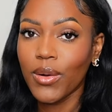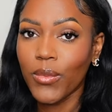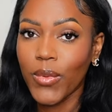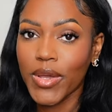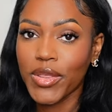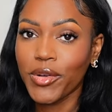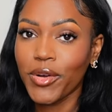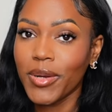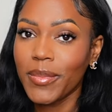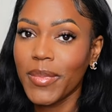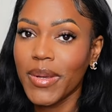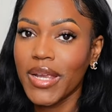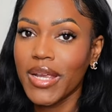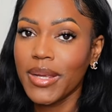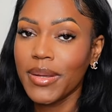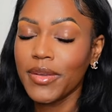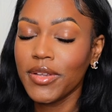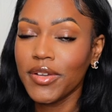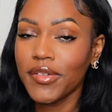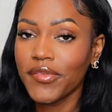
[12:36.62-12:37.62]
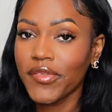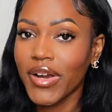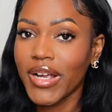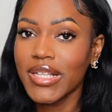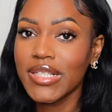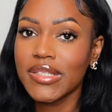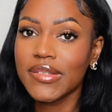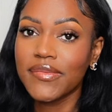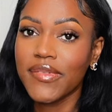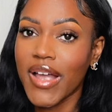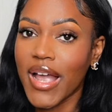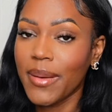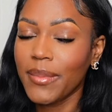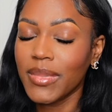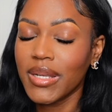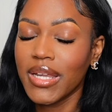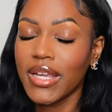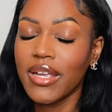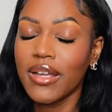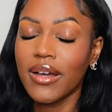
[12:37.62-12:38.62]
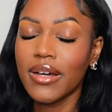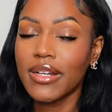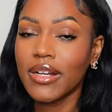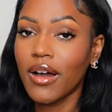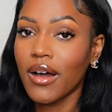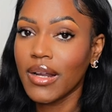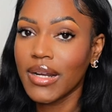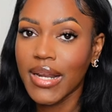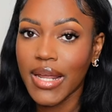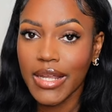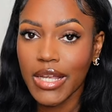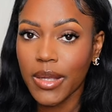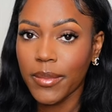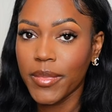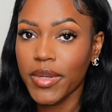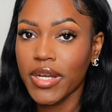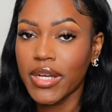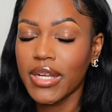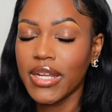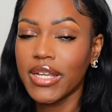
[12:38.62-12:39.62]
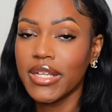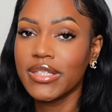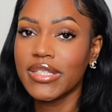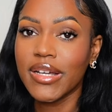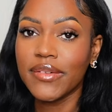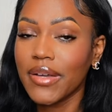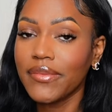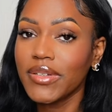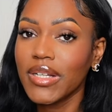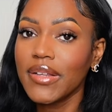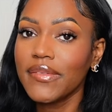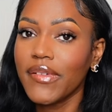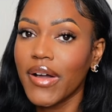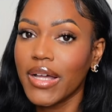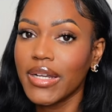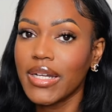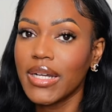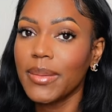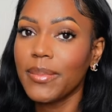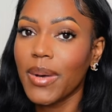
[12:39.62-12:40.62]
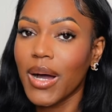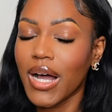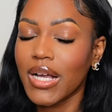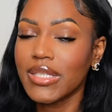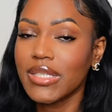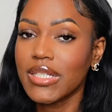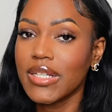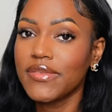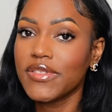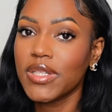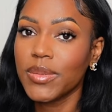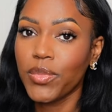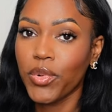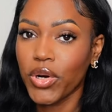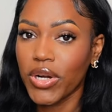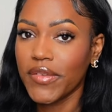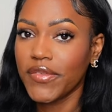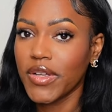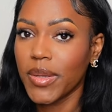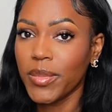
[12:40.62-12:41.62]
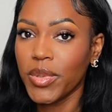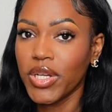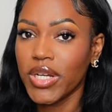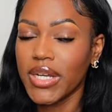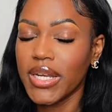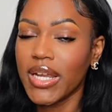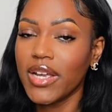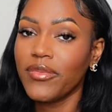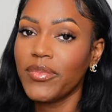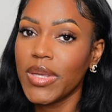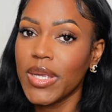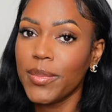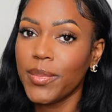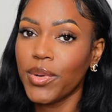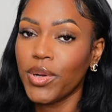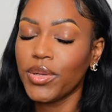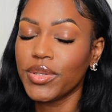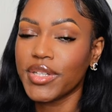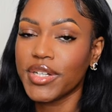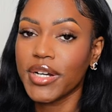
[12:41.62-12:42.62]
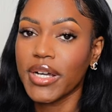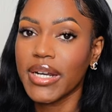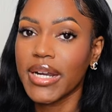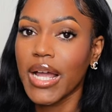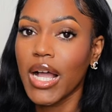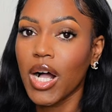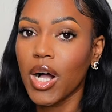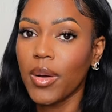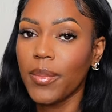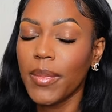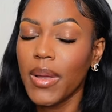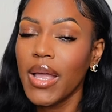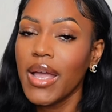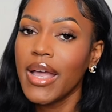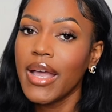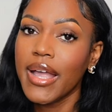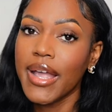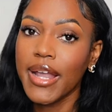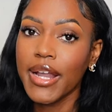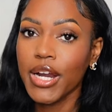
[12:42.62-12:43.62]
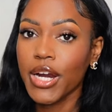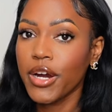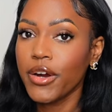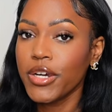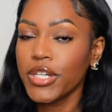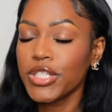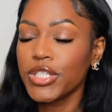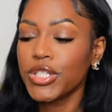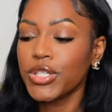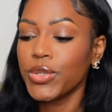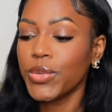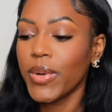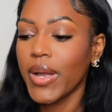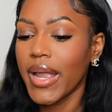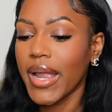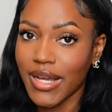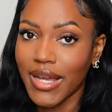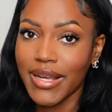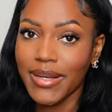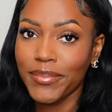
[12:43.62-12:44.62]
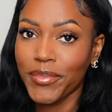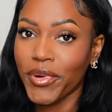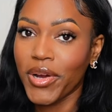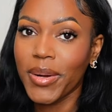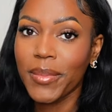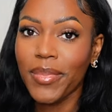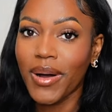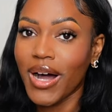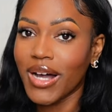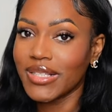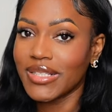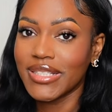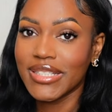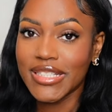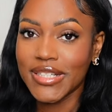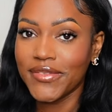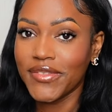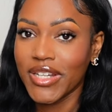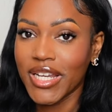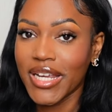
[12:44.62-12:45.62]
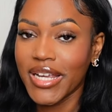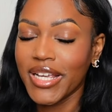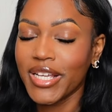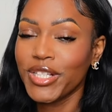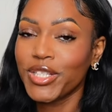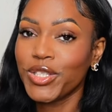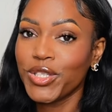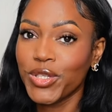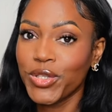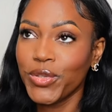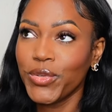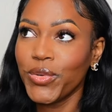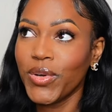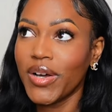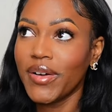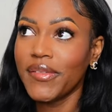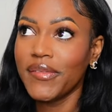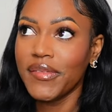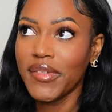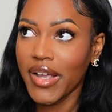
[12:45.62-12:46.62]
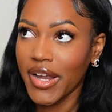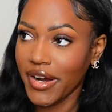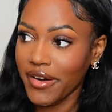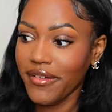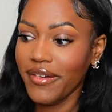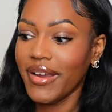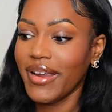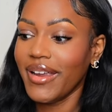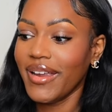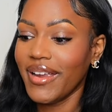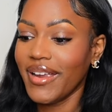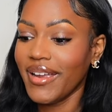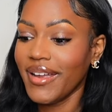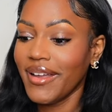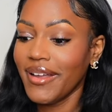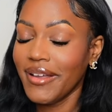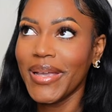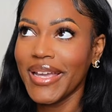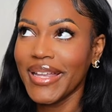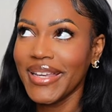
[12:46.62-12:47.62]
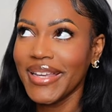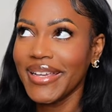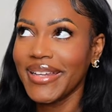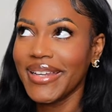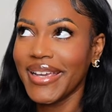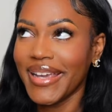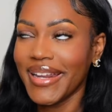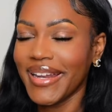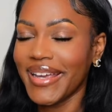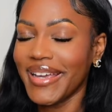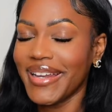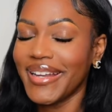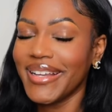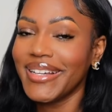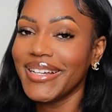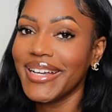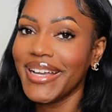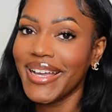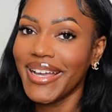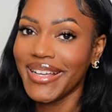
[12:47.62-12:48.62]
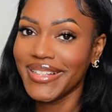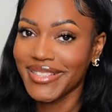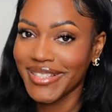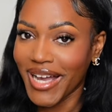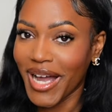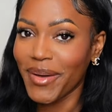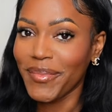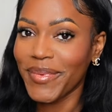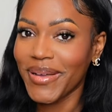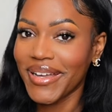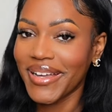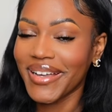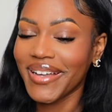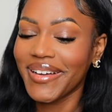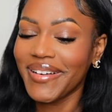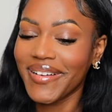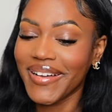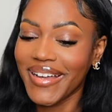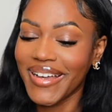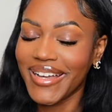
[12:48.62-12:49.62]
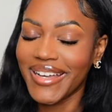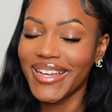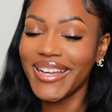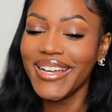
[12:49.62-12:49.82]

Whether it be your friends, family, an online community, definitely finding a positive, supportive community of people that are going to help encourage you and bring positivity to a very opinionated topic okay